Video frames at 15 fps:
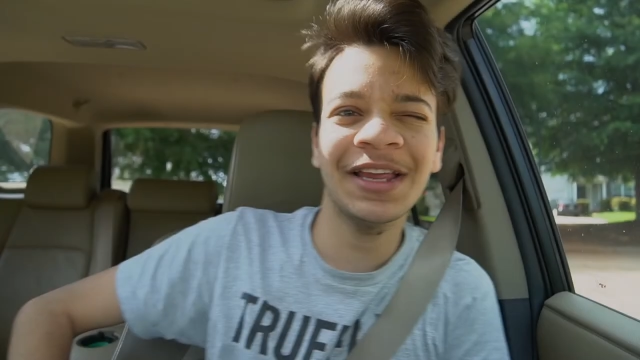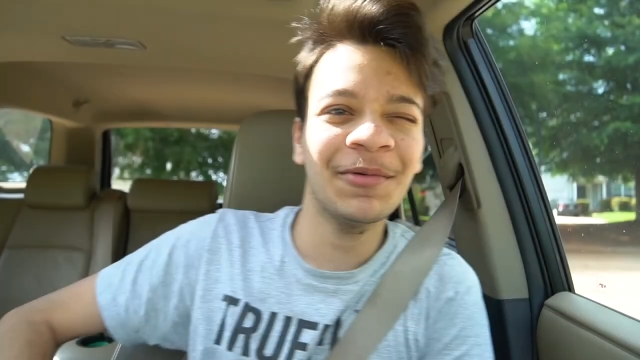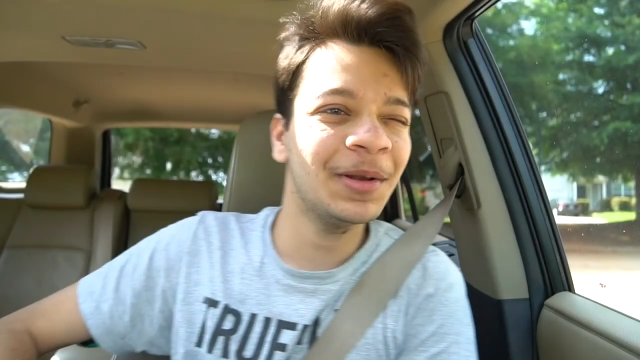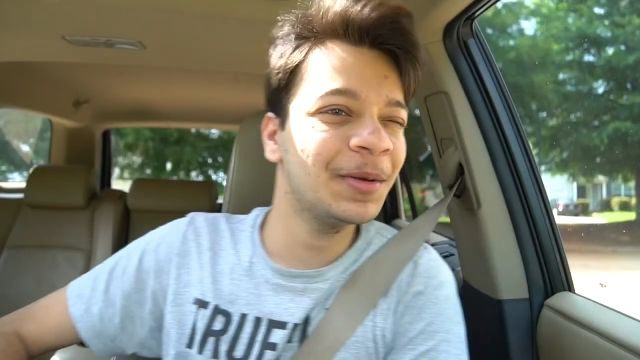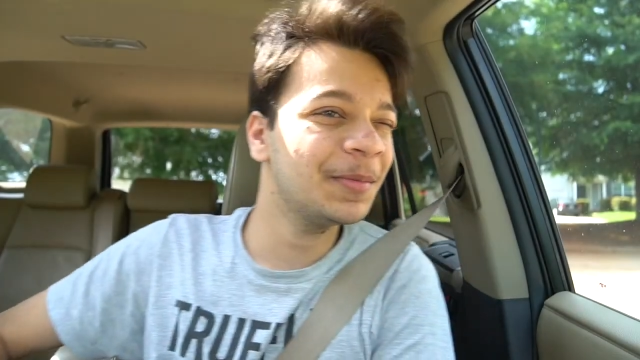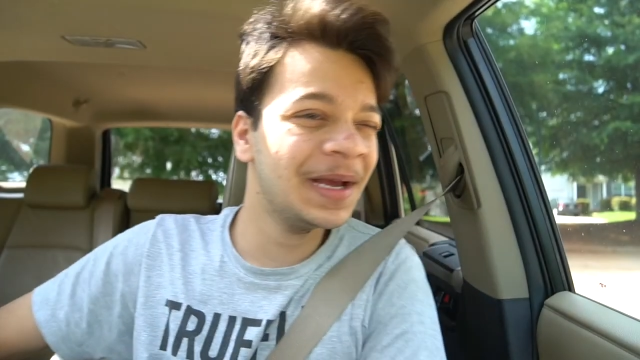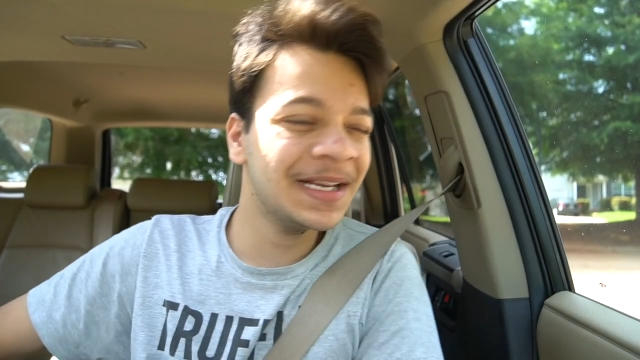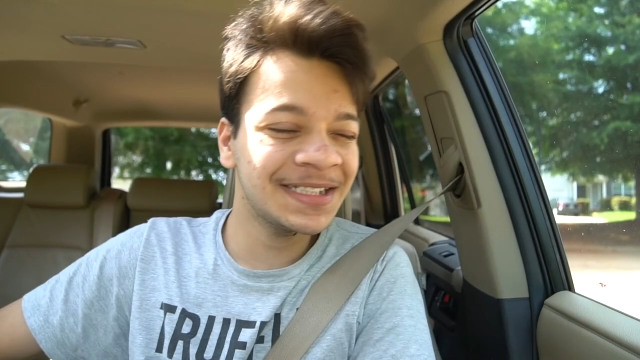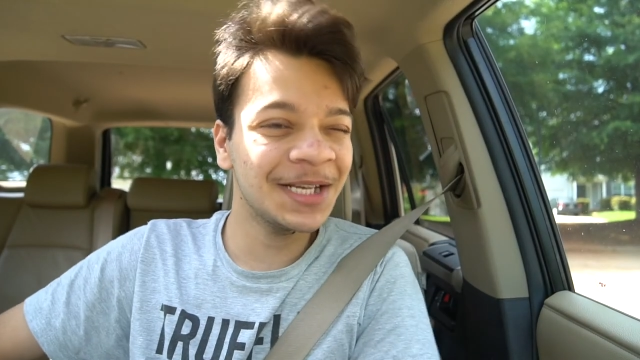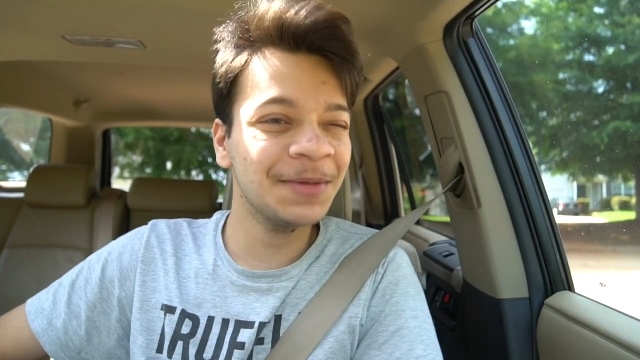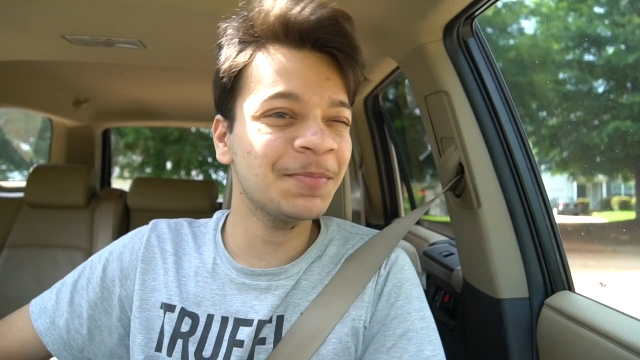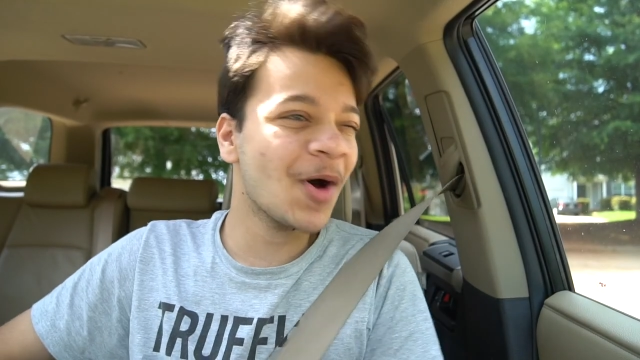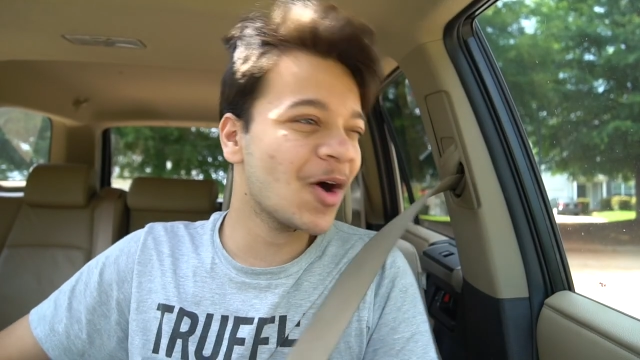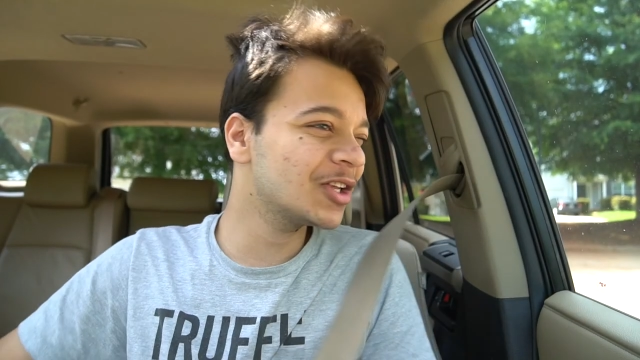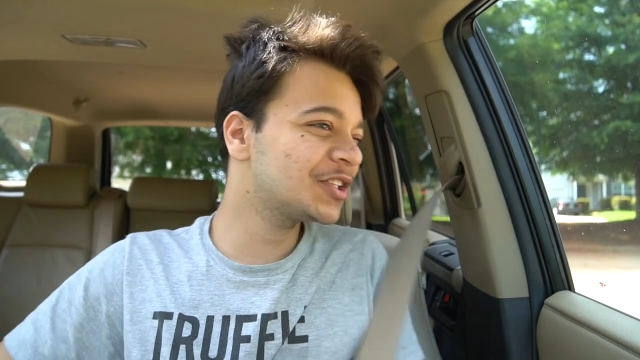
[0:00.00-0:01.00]
have an
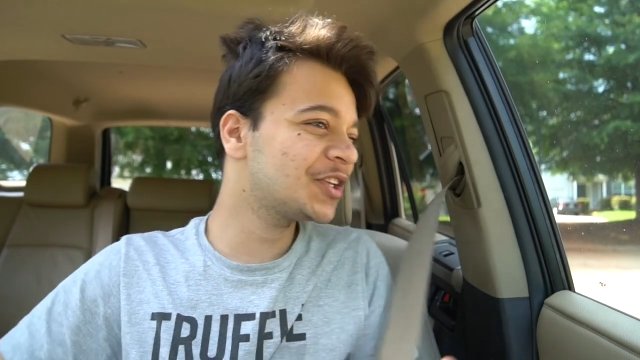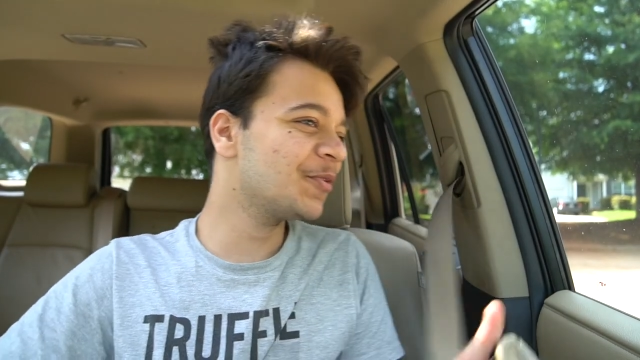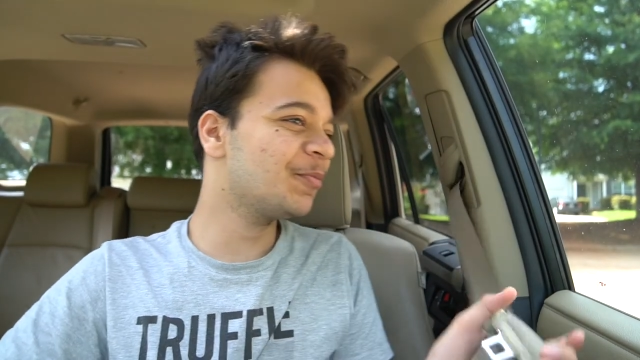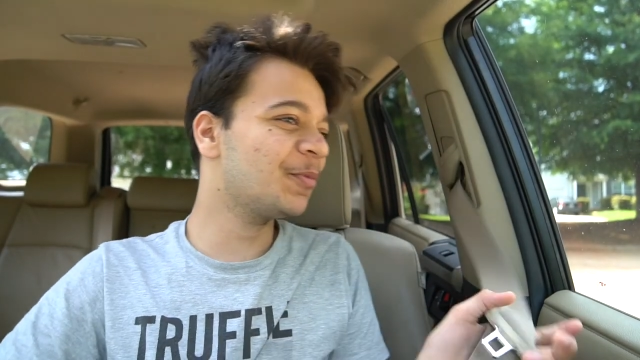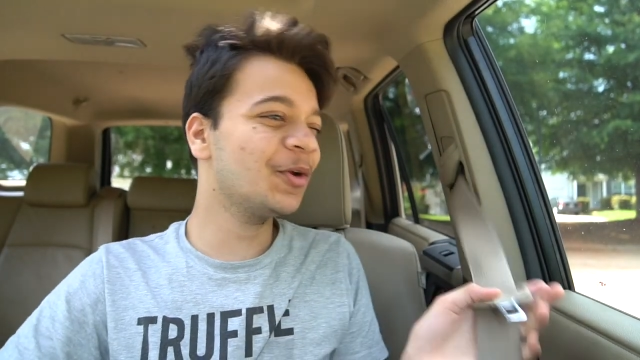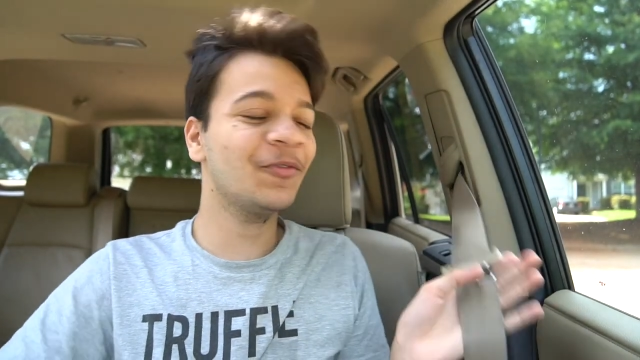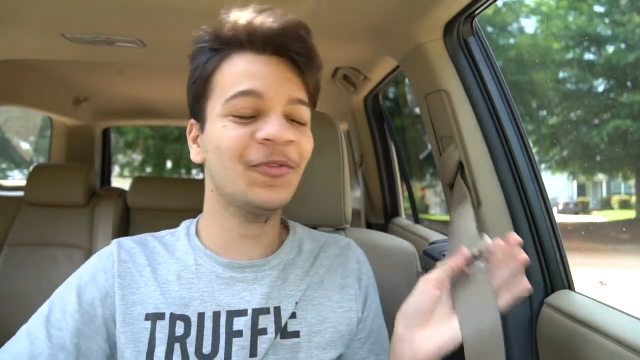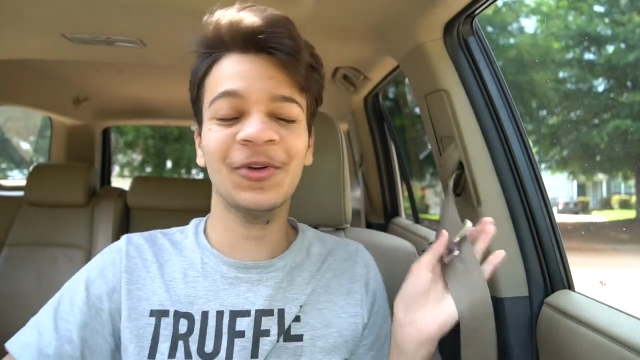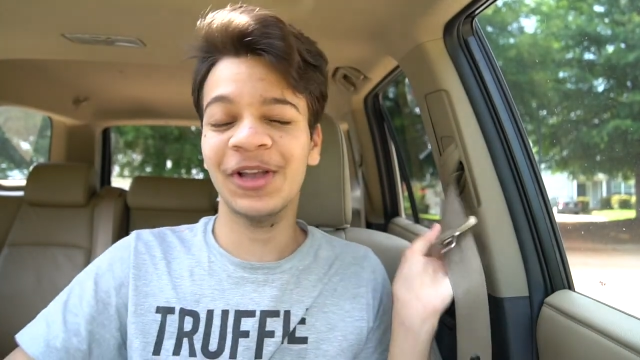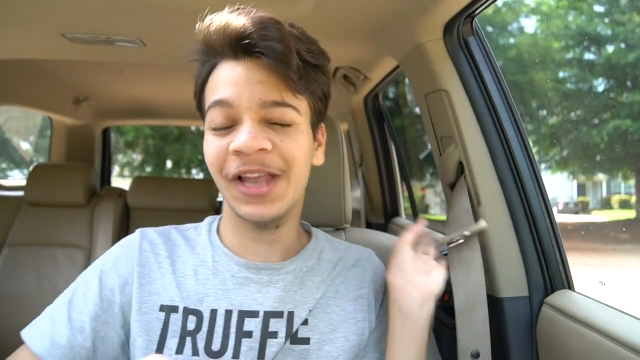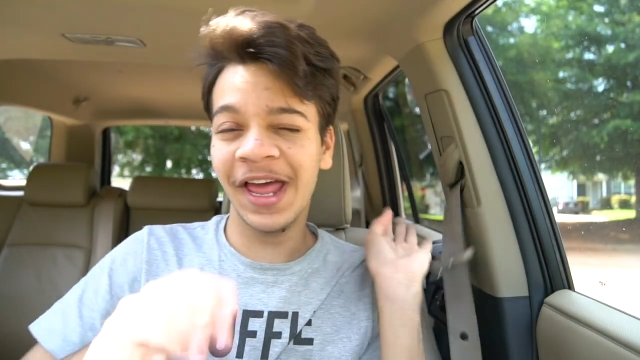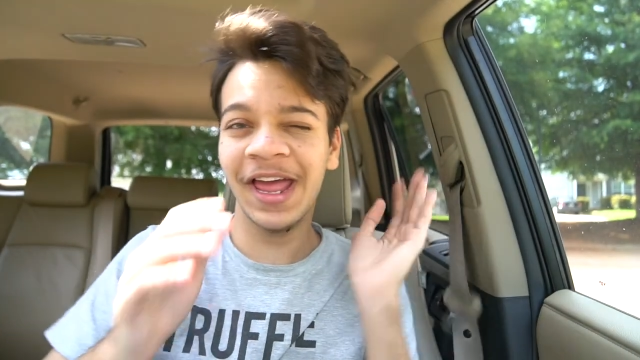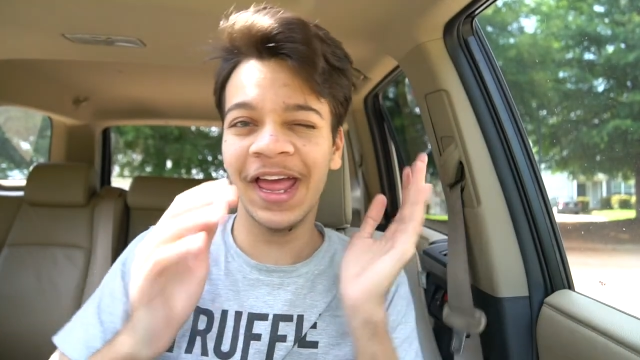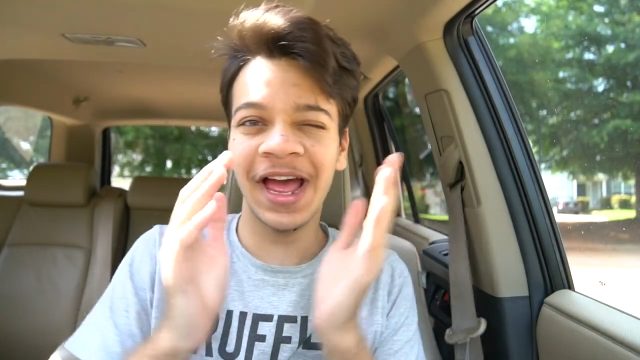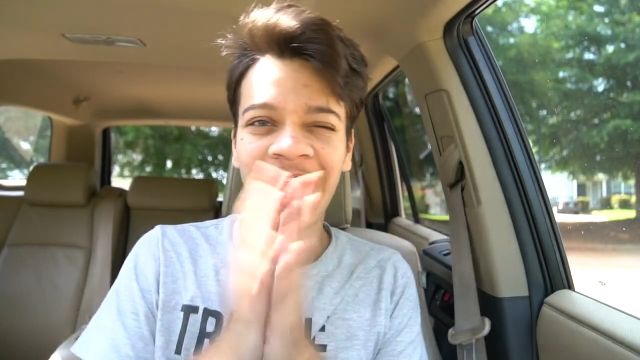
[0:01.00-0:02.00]
amazing, positive, beautiful
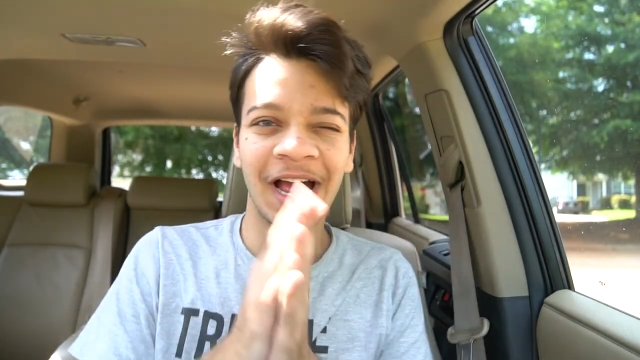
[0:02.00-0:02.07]
day.